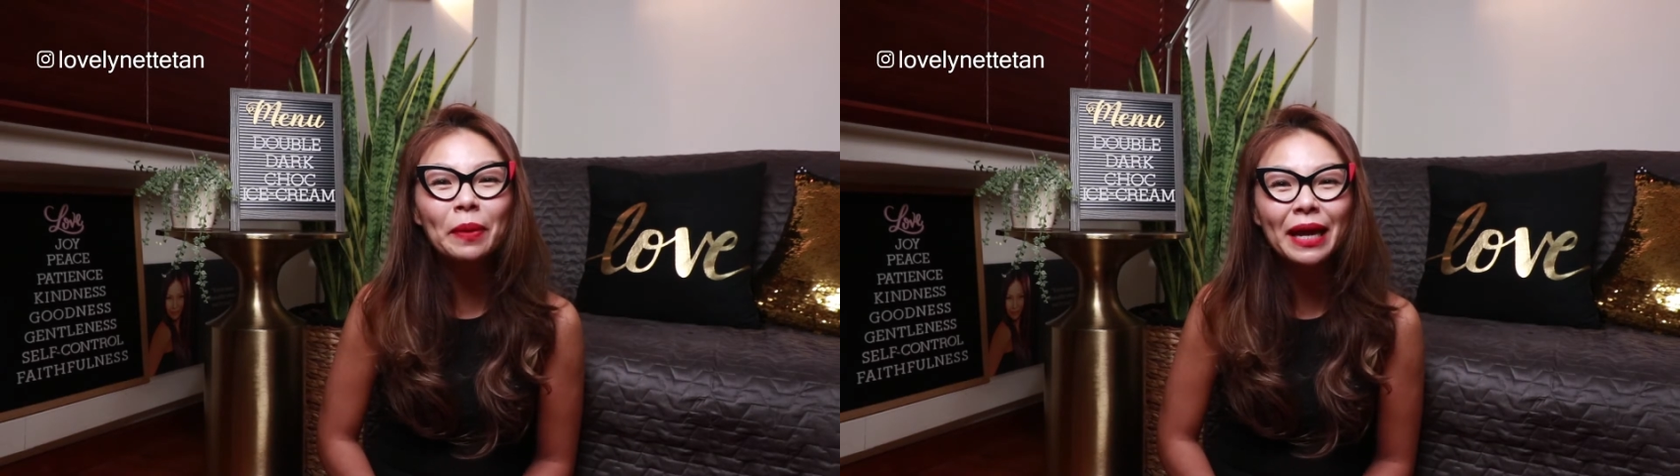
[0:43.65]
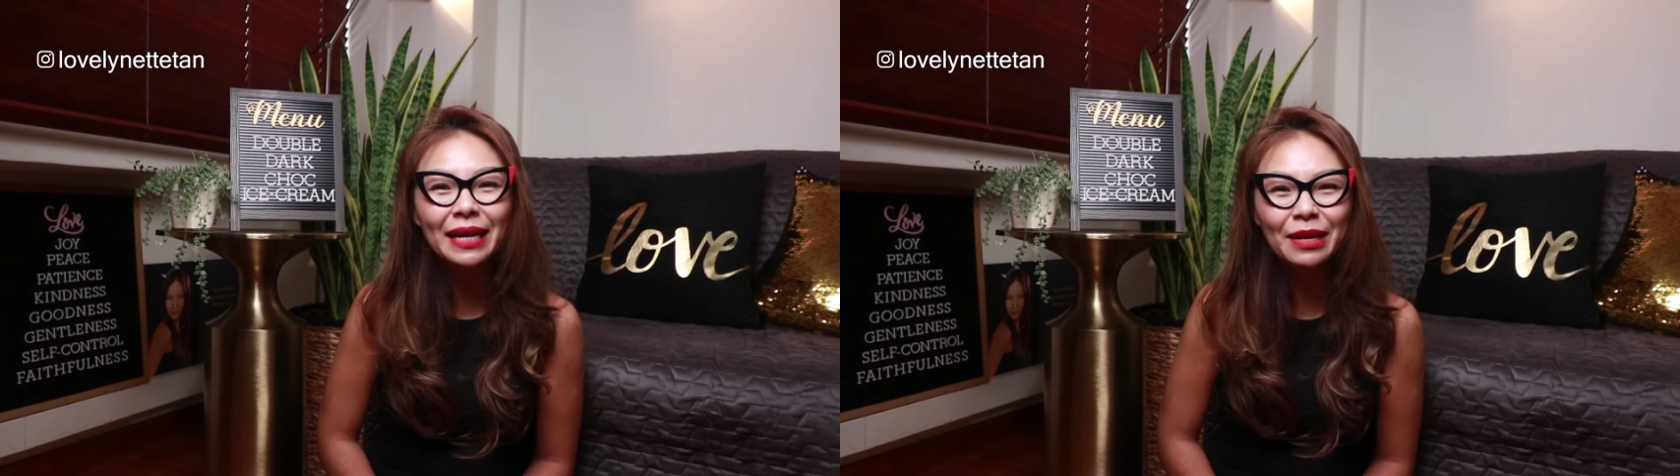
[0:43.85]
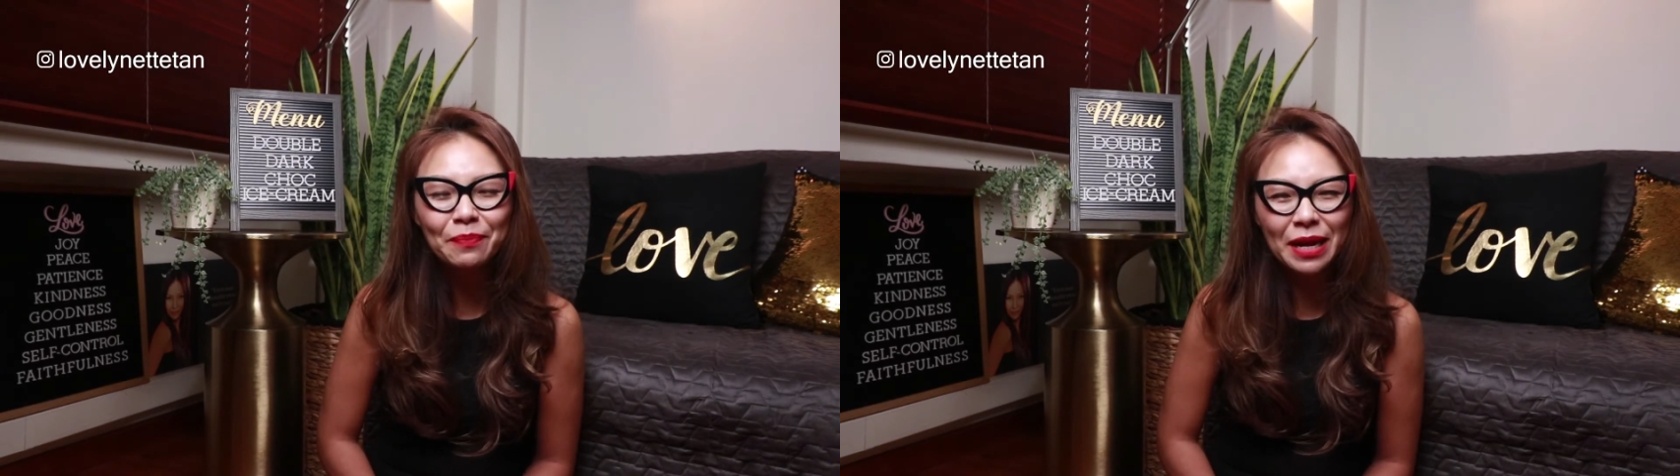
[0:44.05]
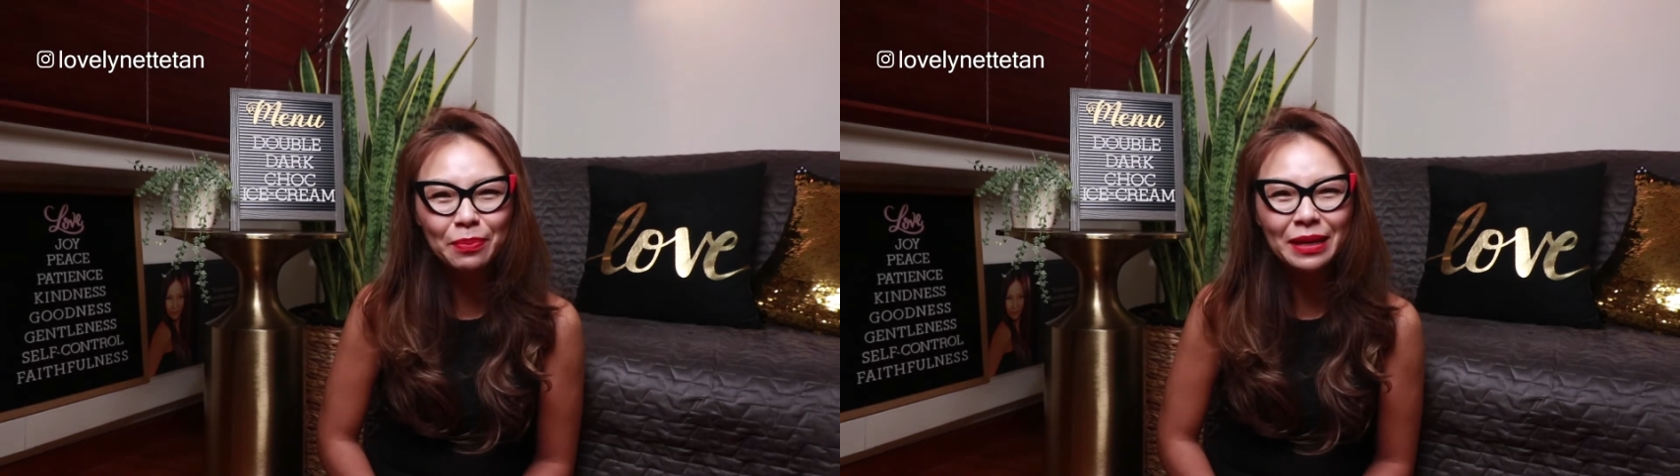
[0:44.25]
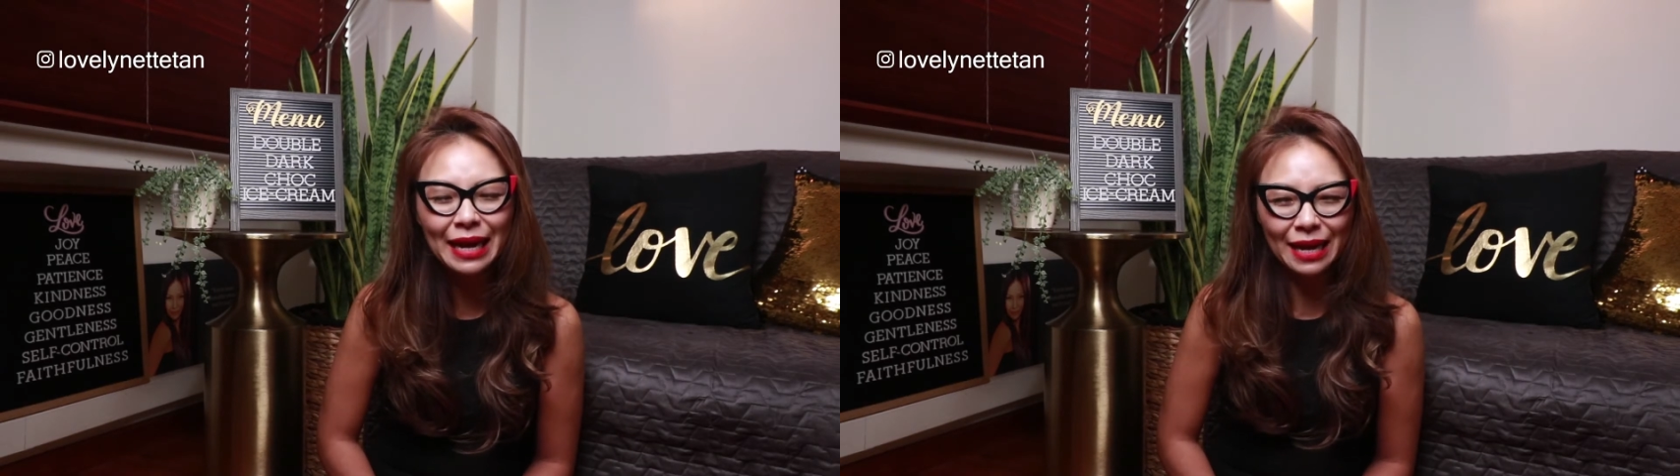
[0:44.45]
pen and
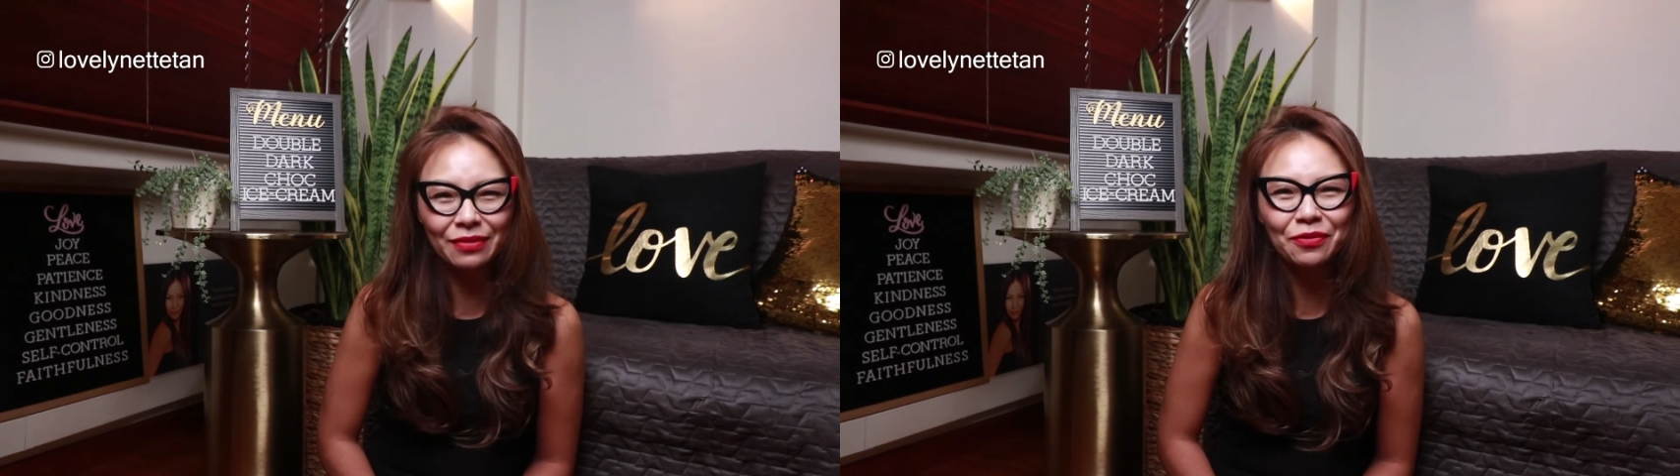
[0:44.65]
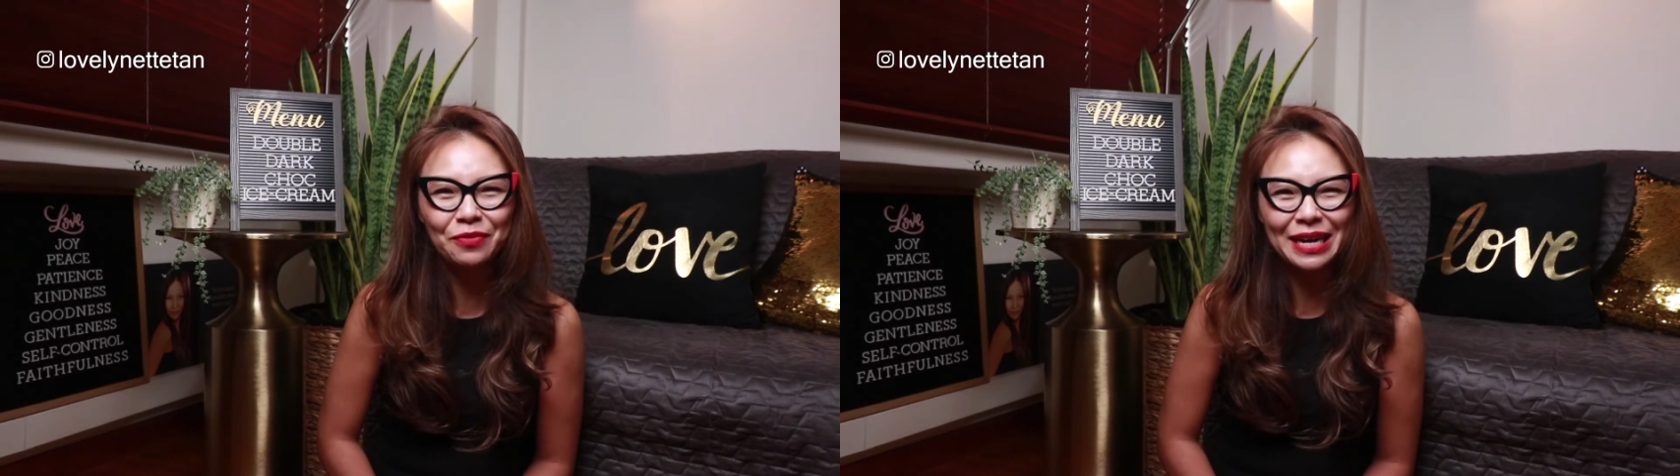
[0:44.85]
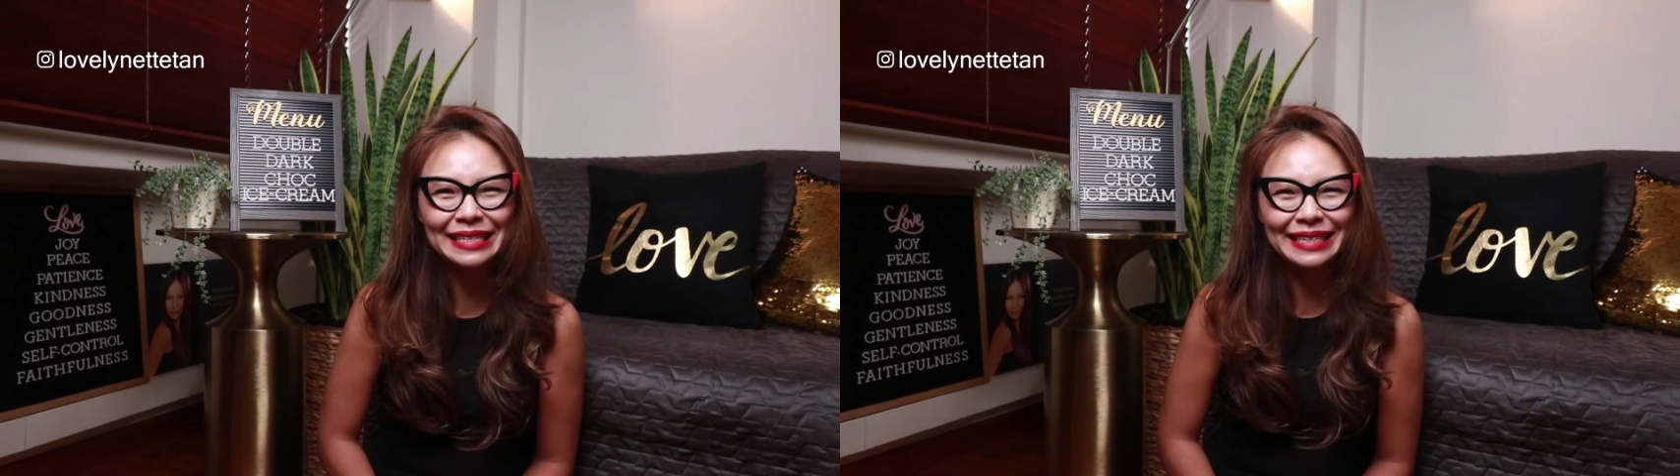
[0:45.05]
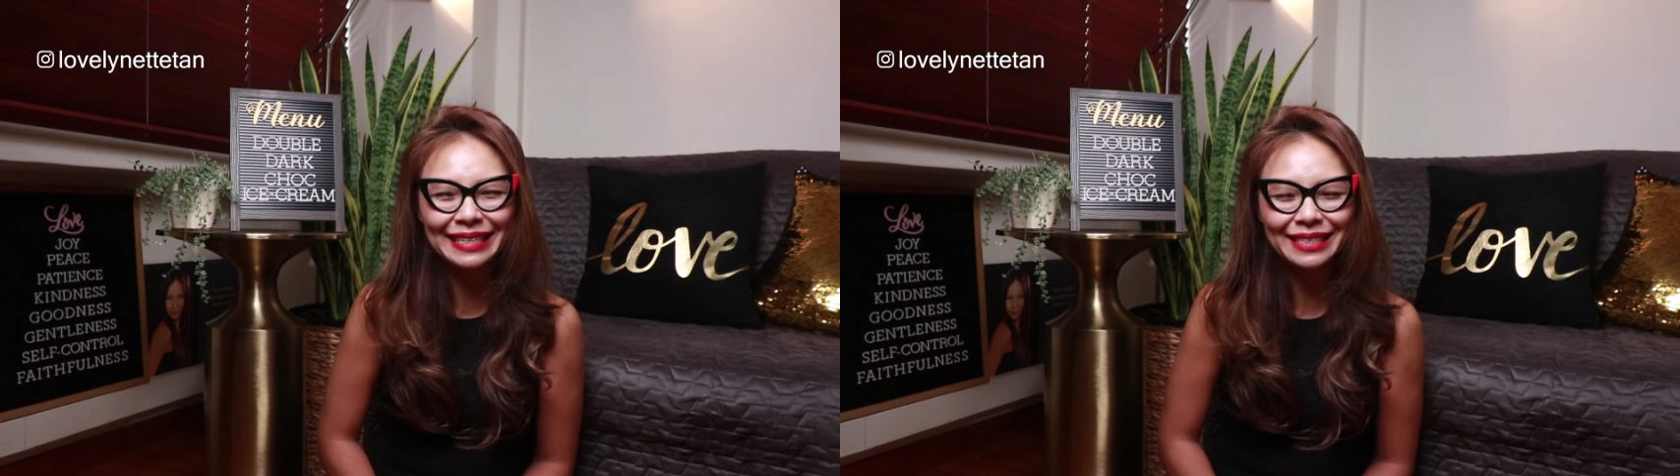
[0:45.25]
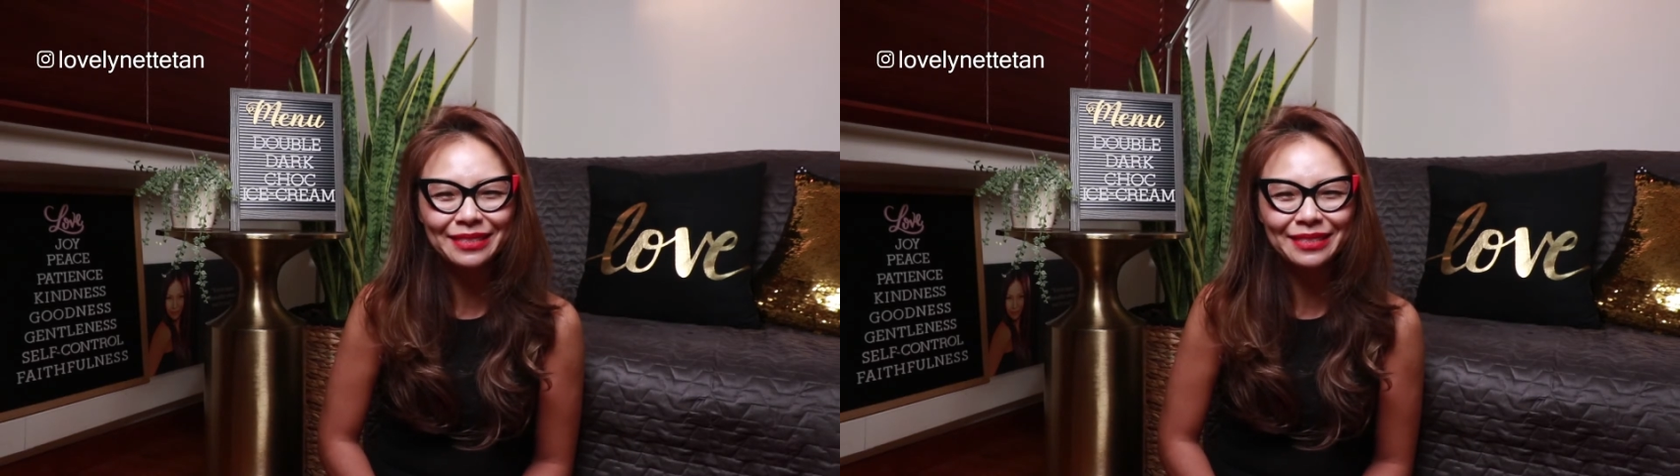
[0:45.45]
paper at the ready.